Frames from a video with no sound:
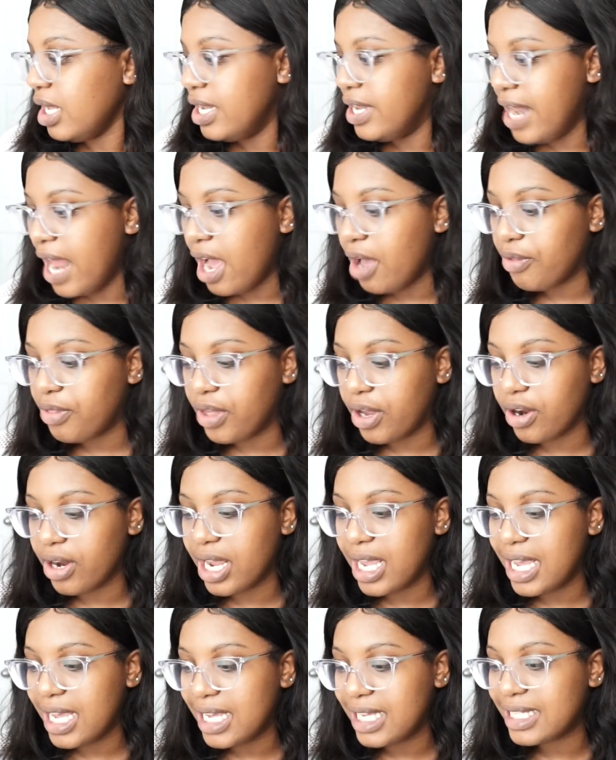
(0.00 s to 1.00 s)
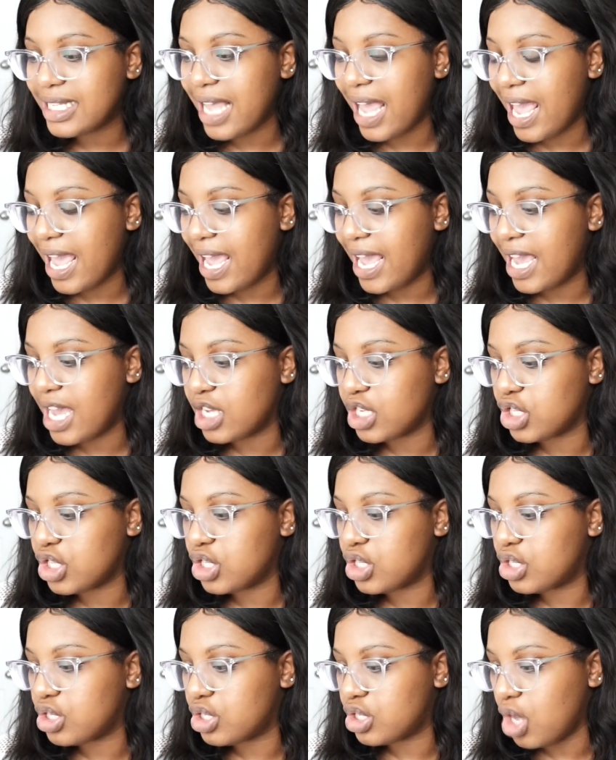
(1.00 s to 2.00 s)
Now there is a
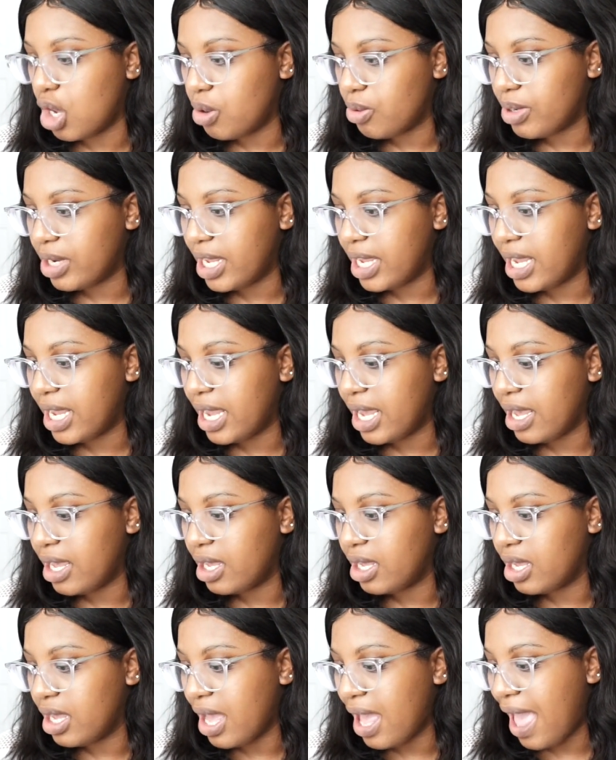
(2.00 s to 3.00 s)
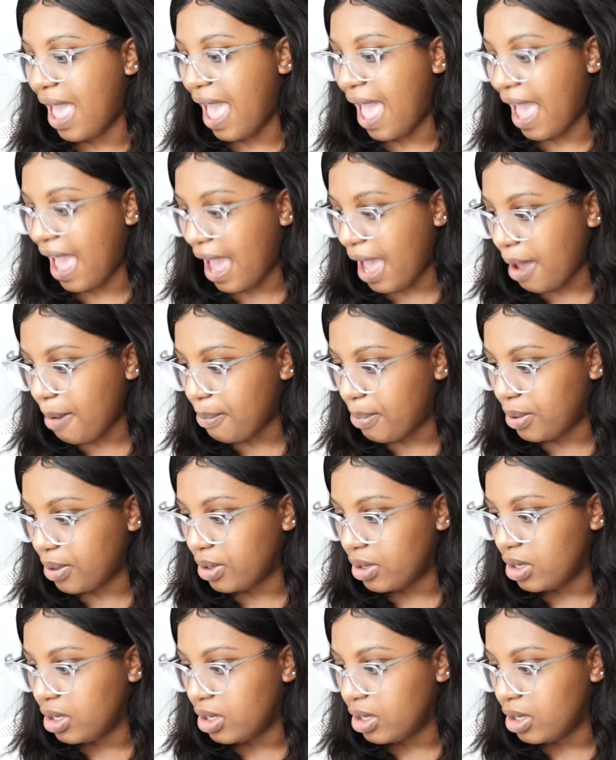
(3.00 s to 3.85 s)
Sony app,